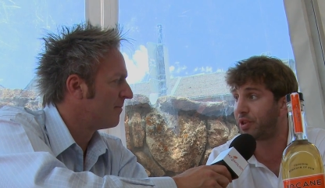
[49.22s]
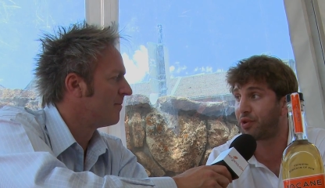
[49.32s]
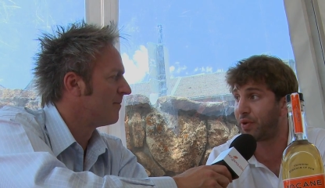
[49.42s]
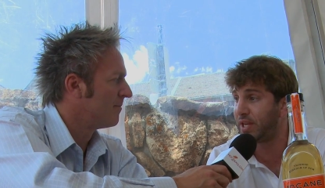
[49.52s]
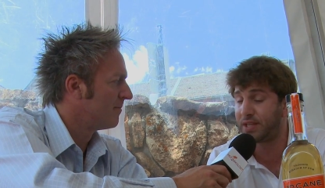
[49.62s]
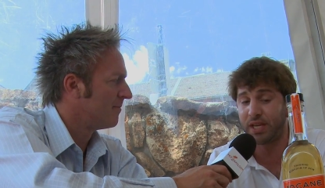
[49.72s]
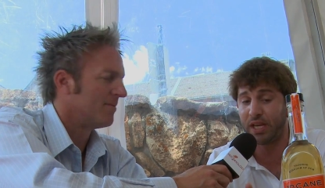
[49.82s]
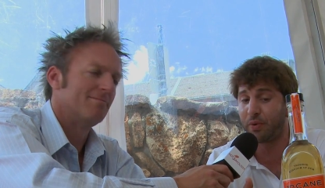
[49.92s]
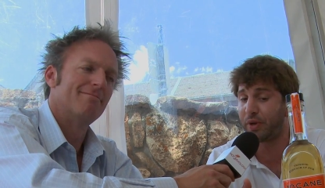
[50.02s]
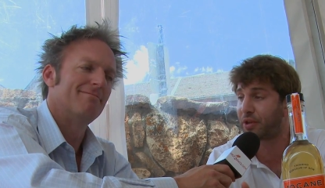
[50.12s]
Speaker 1: with green
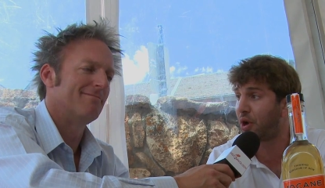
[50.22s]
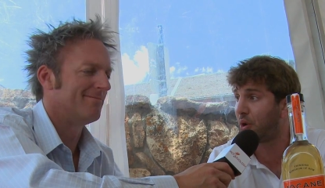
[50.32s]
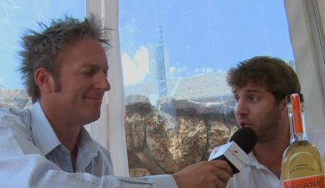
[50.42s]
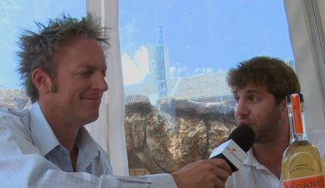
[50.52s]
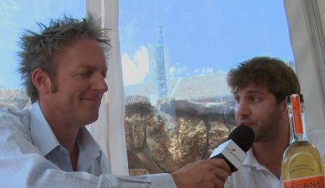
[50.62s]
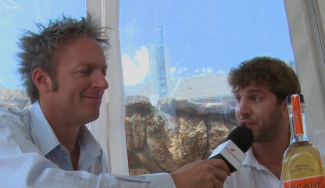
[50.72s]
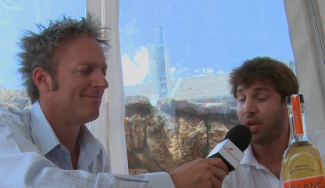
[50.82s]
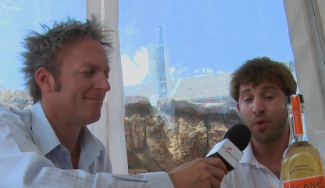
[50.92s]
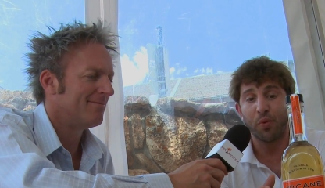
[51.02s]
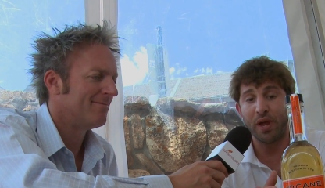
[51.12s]
tea, with colas,
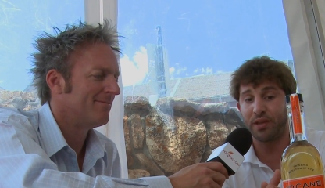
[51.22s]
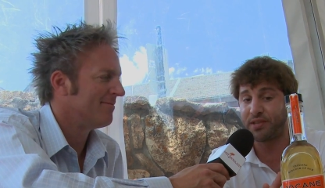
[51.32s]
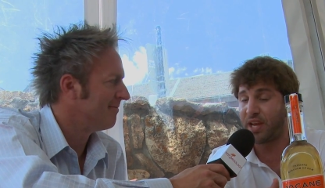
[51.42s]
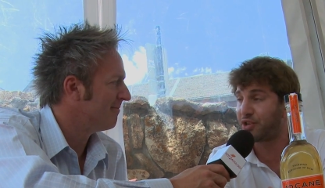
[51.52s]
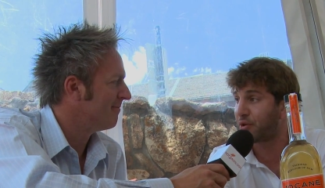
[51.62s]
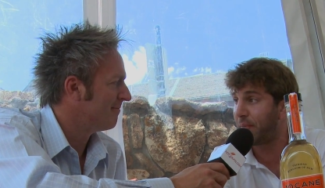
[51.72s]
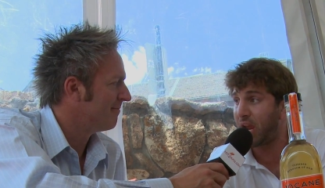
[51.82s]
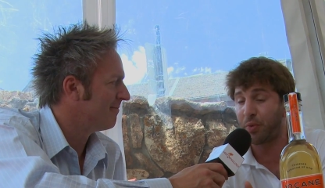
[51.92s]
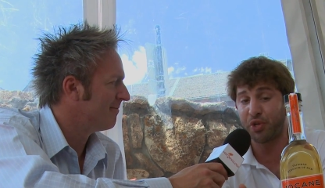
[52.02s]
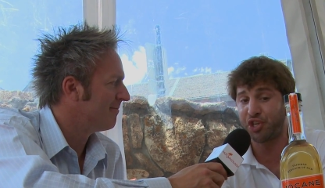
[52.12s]
with Saint
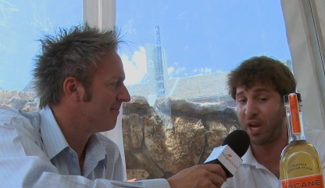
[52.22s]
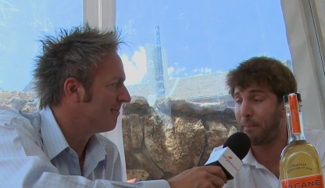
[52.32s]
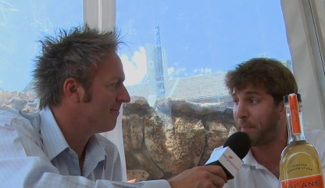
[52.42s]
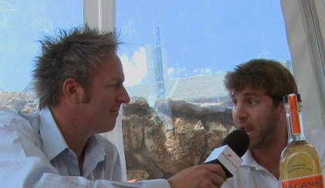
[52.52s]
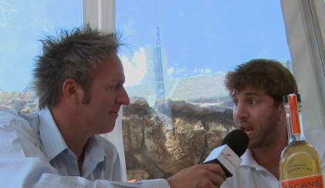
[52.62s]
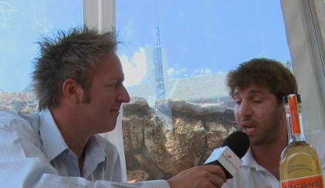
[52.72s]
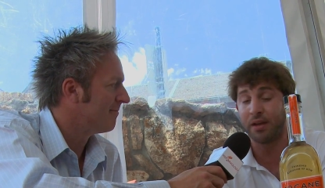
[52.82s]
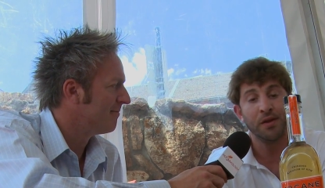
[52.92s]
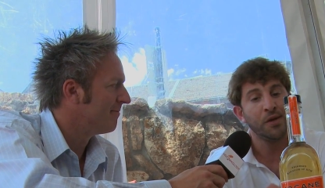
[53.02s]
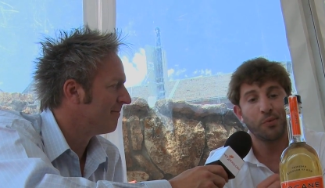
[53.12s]
Germain, with champagne,
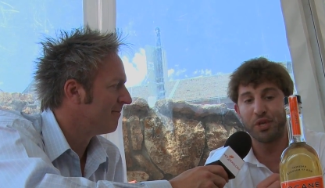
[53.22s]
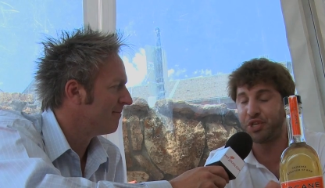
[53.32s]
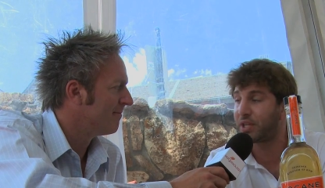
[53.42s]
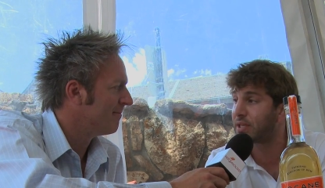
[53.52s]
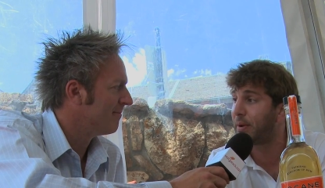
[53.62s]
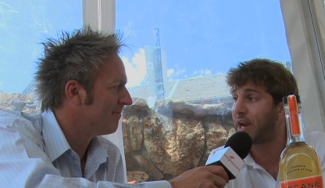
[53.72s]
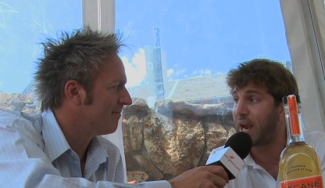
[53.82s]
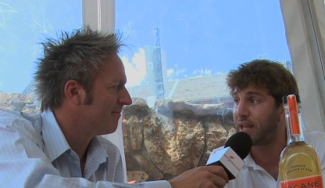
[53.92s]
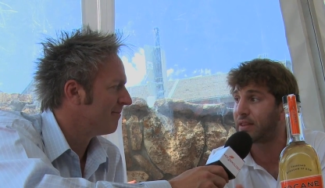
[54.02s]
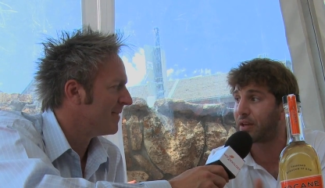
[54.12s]
with just about
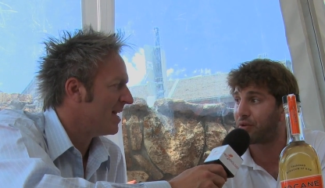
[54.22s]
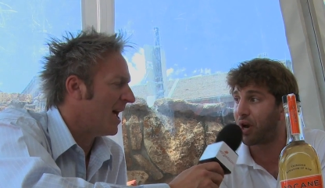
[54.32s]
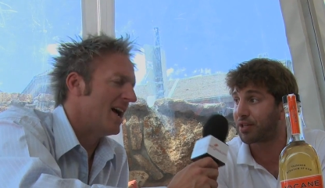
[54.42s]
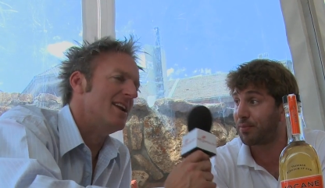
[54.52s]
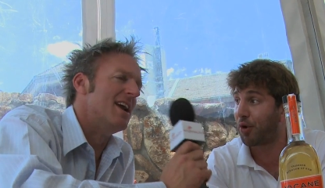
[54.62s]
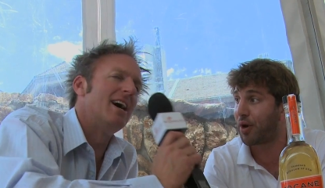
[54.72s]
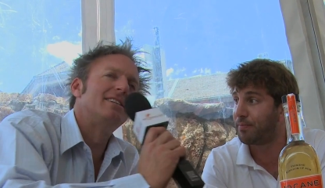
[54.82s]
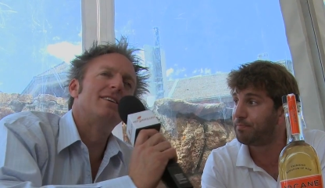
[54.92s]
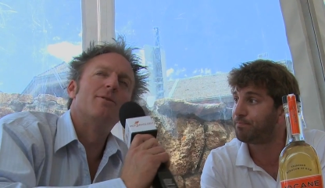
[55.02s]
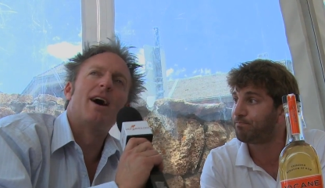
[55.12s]
anything across. And the not
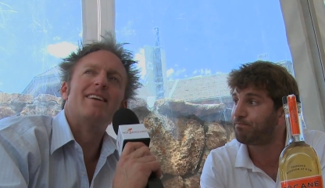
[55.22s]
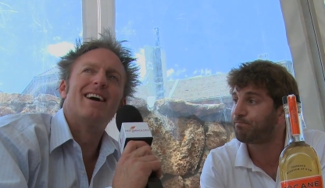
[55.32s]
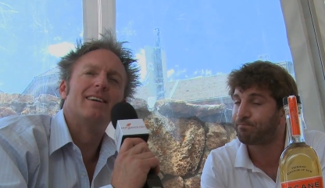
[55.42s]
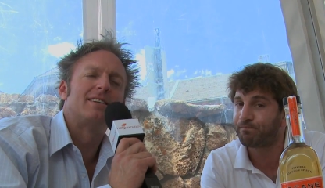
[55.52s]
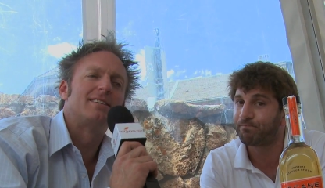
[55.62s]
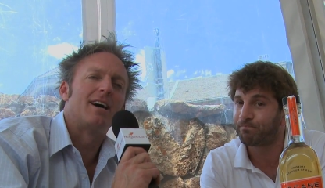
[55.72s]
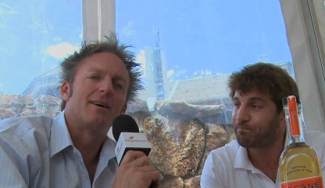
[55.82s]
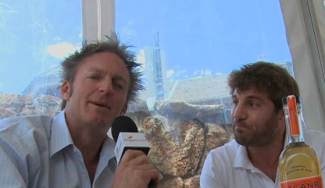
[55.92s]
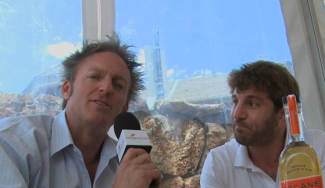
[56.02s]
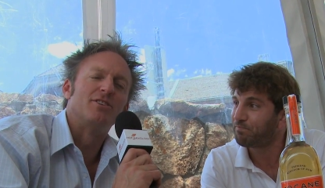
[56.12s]
Speaker 2: to uh, not to talk
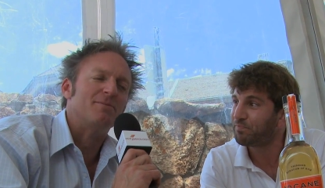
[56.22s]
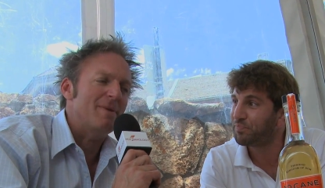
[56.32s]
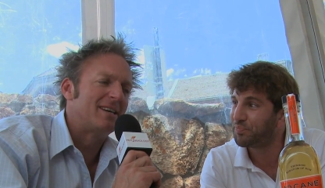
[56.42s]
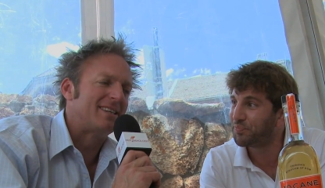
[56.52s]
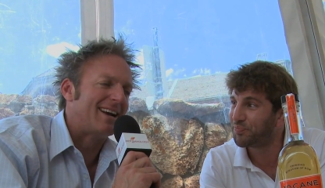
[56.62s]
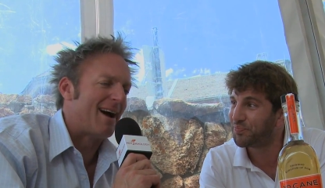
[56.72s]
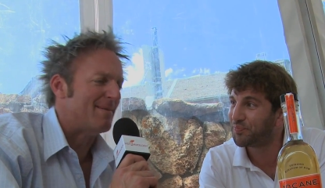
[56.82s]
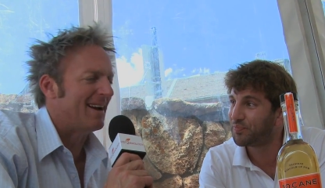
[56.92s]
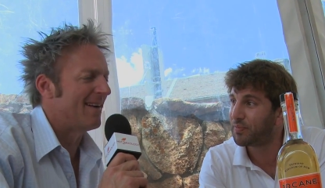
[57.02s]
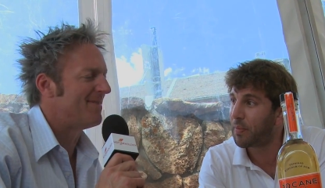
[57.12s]
about just mixing. I
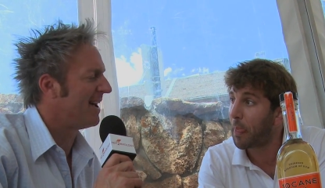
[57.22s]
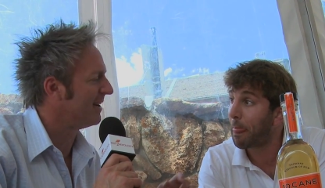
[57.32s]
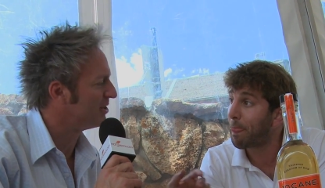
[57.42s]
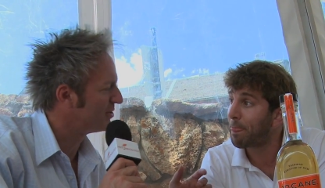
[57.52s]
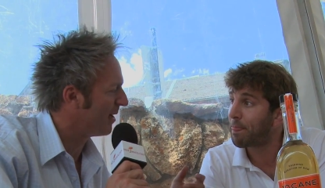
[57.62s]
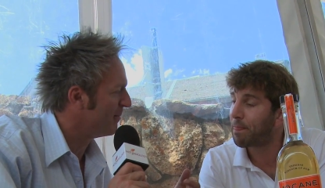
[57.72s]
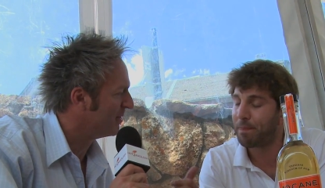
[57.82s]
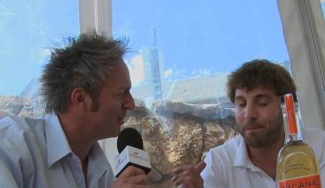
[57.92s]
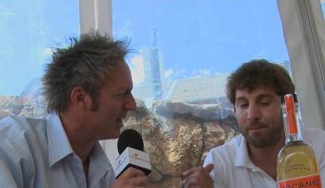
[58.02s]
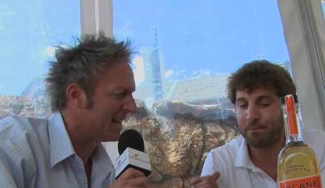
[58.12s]
mean, I've had it straight
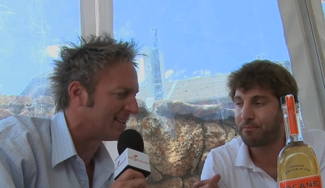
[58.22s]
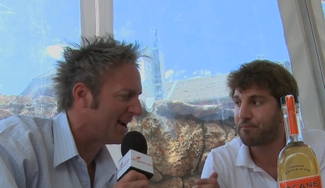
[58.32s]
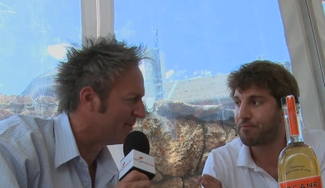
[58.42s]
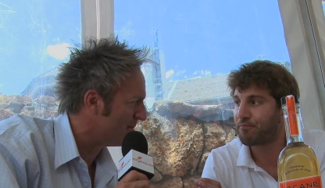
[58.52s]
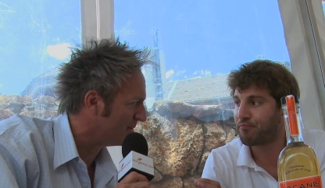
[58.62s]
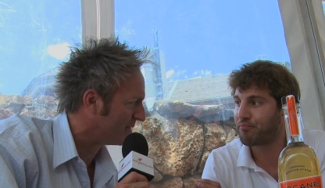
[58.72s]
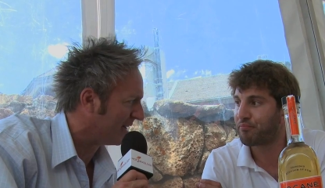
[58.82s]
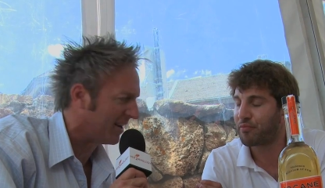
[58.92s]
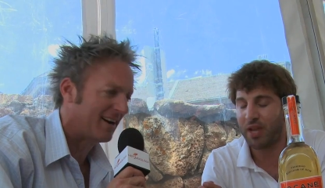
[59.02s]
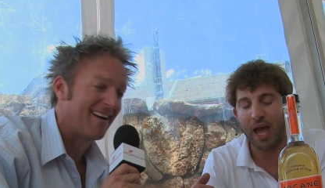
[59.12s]
with you last night. We were
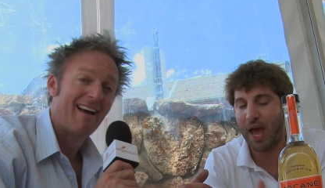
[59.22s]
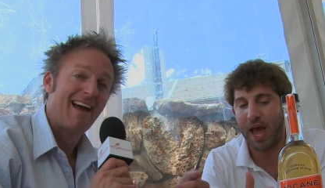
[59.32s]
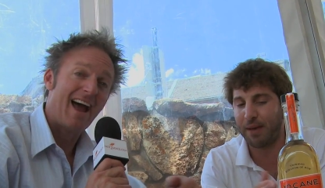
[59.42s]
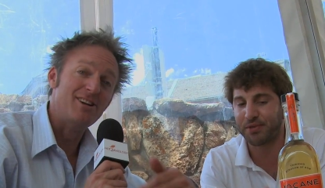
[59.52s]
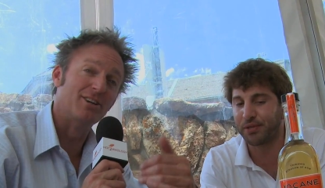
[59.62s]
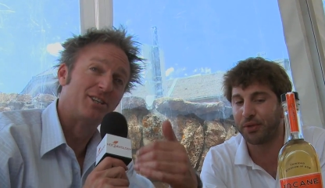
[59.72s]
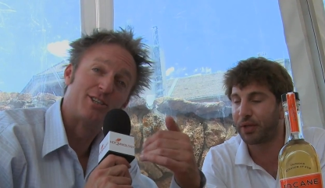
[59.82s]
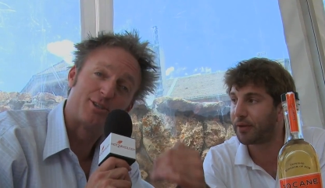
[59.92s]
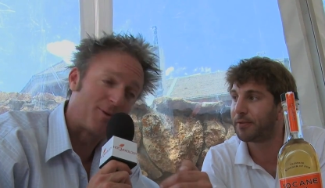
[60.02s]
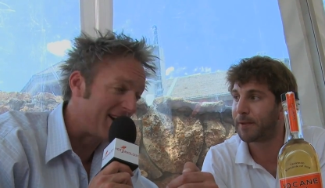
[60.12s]
drinking it, and
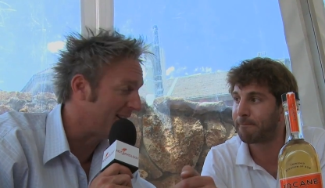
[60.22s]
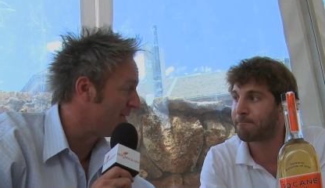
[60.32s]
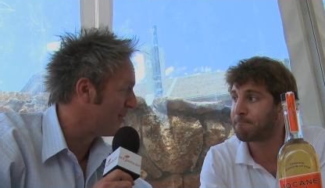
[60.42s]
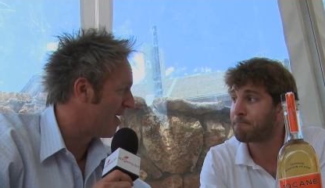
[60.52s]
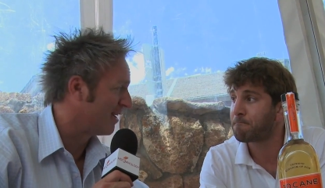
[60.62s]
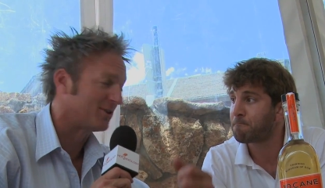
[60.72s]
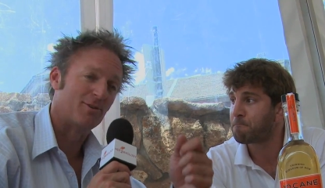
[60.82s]
just straight on the rocks